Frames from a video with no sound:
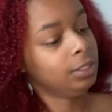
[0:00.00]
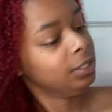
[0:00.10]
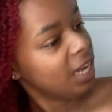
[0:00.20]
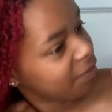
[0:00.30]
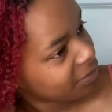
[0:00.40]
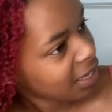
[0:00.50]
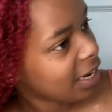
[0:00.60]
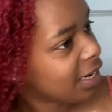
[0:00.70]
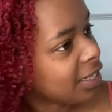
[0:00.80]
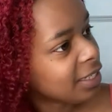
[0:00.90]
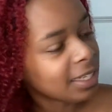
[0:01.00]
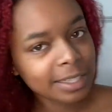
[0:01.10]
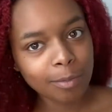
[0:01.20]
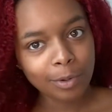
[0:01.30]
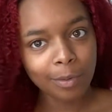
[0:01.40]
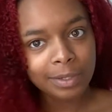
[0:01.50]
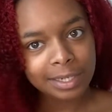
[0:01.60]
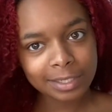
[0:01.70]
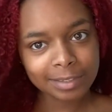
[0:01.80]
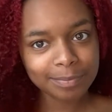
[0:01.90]
everything. And then we're gonna
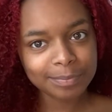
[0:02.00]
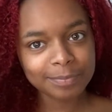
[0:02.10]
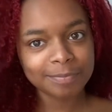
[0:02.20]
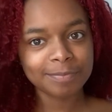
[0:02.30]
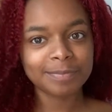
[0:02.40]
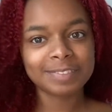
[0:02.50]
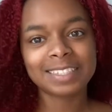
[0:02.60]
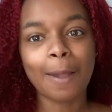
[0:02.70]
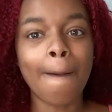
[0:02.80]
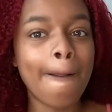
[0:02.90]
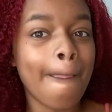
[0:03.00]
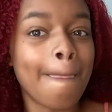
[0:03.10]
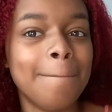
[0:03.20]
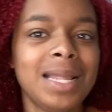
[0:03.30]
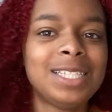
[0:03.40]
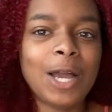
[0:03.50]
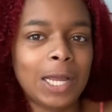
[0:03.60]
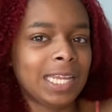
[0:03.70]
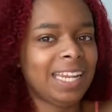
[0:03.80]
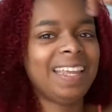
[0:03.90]
get to me
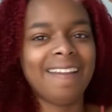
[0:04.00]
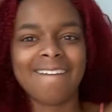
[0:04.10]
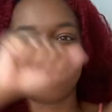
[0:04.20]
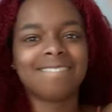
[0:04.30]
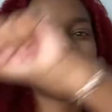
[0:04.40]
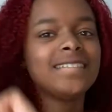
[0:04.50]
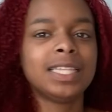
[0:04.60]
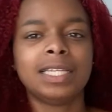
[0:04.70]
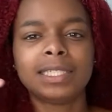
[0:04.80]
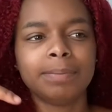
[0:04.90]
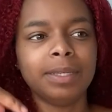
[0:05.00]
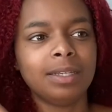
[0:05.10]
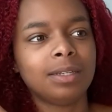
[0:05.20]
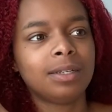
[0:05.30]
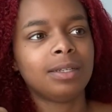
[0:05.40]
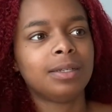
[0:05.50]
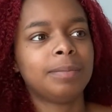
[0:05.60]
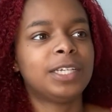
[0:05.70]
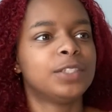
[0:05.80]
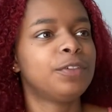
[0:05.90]
talking again. This me,
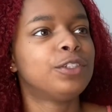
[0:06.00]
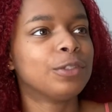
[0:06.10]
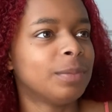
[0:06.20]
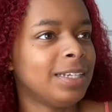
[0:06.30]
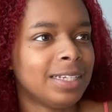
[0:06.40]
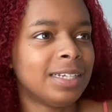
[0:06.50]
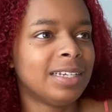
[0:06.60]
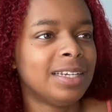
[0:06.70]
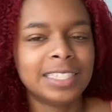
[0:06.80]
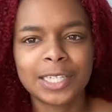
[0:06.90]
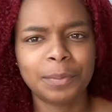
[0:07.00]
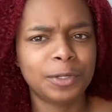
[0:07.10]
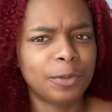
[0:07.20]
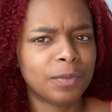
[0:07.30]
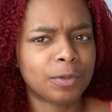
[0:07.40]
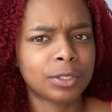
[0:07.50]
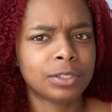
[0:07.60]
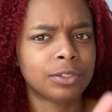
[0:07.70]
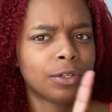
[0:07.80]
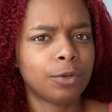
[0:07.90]
because future me is gonna be doing the voice
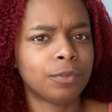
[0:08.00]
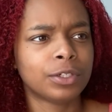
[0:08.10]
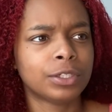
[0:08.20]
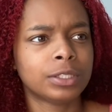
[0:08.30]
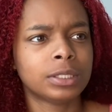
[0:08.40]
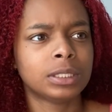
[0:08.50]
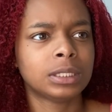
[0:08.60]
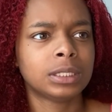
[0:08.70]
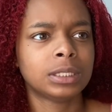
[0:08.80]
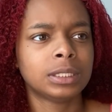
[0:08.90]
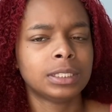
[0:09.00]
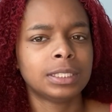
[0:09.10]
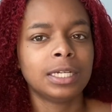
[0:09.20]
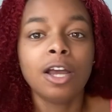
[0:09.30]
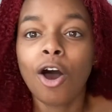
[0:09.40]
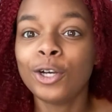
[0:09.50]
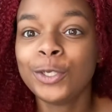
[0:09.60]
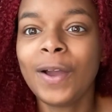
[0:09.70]
over. Also, I